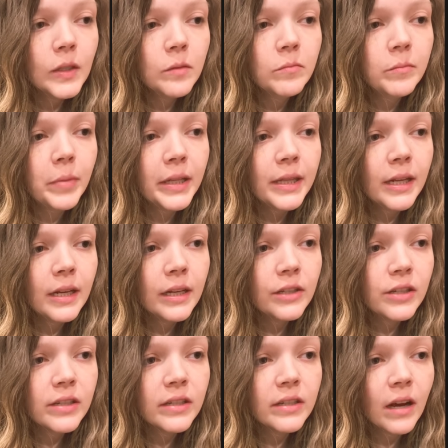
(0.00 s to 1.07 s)
but then I
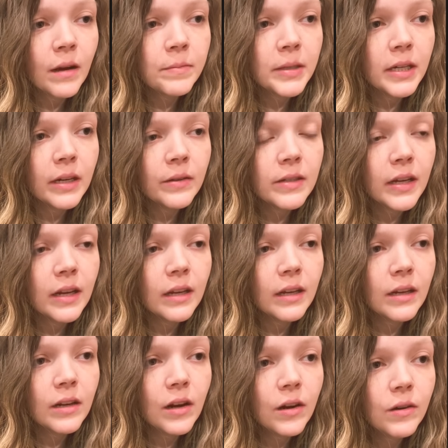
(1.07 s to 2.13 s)
just stopped and I was like,
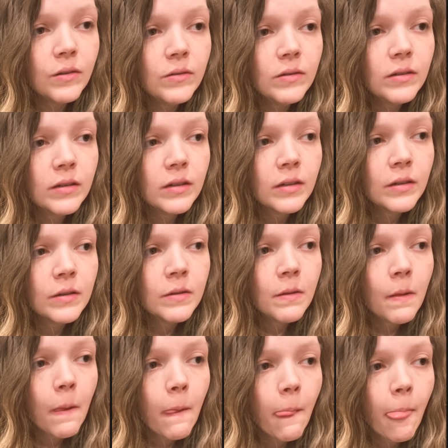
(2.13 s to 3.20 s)
you know,
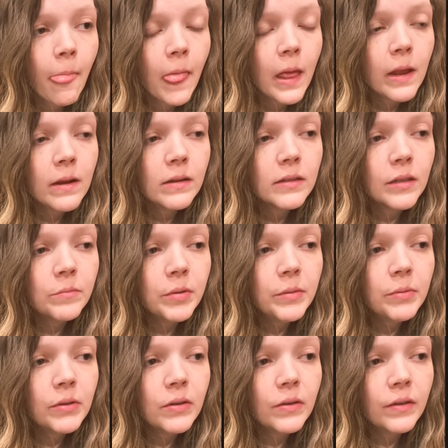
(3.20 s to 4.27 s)
some
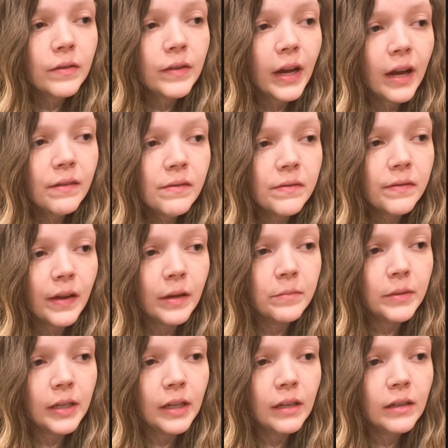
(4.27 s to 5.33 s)
people don't even have a
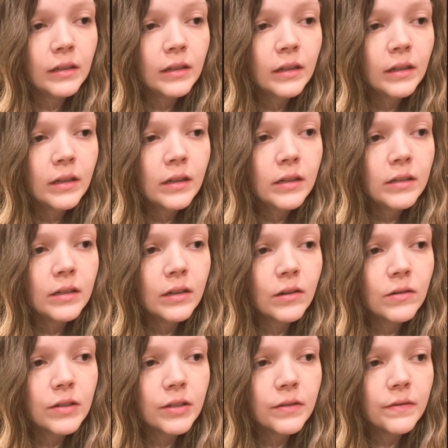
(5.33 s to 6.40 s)
family to
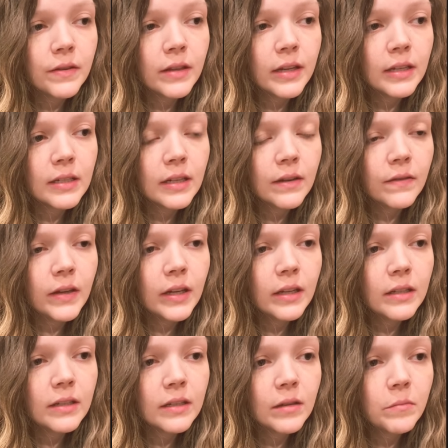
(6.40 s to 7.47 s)
go to for Thanksgiving
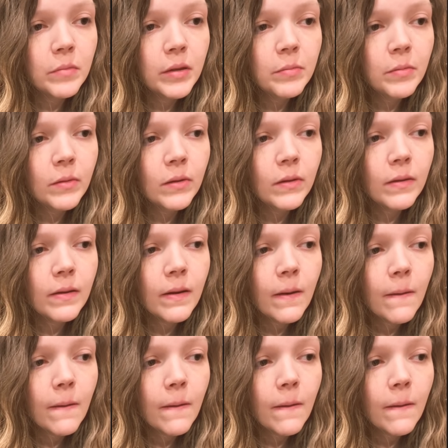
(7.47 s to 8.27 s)
and some people